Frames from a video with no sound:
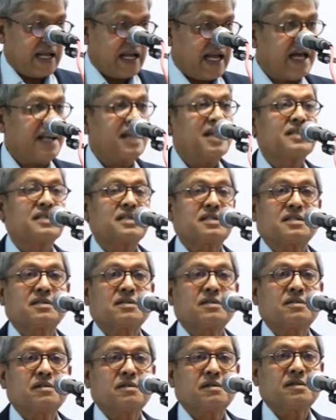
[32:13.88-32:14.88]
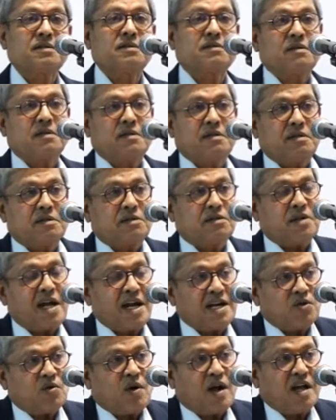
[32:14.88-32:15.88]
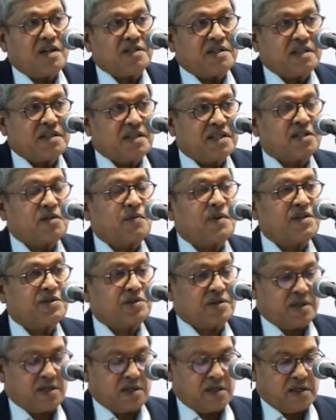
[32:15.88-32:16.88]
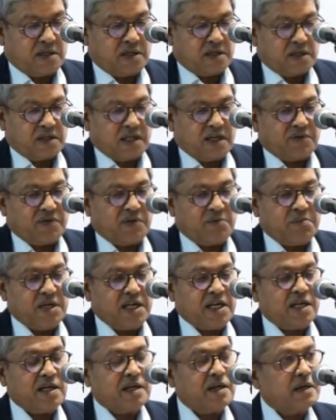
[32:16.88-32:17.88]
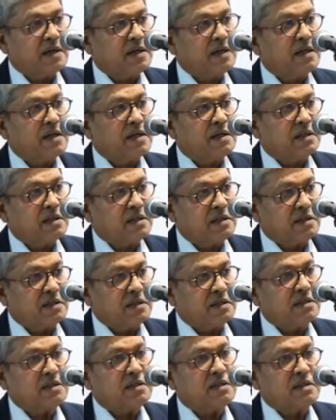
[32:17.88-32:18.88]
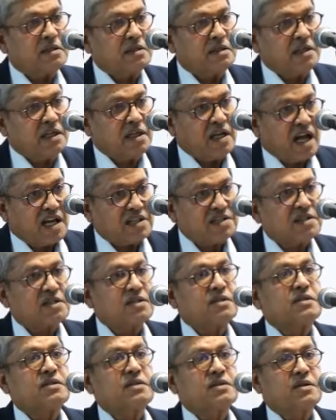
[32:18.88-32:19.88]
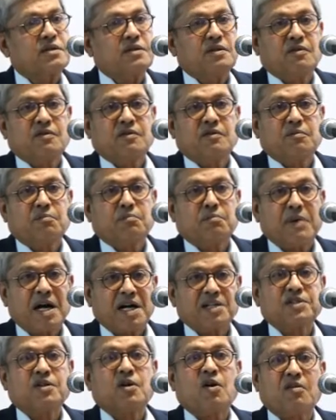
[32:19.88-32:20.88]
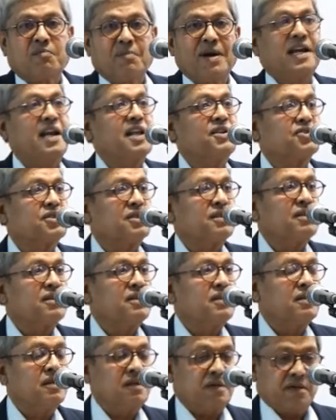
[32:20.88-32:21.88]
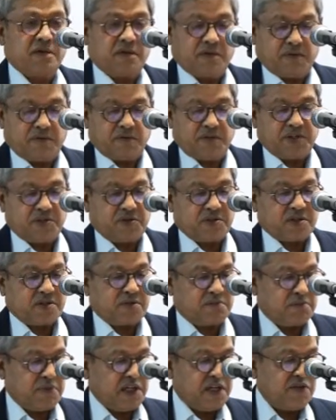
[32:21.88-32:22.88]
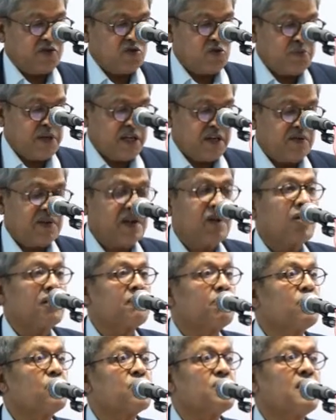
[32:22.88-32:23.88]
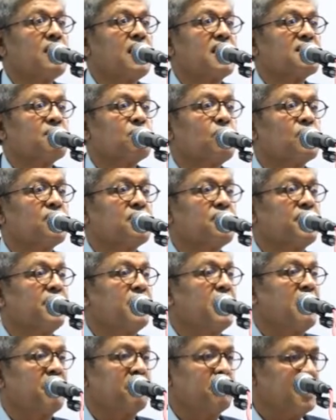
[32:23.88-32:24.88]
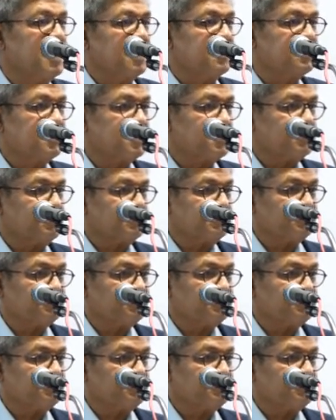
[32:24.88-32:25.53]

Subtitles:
And it's trying to answer this question that will be the last part of my lecture, which, believe you me, will not last more than 3.5 minutes.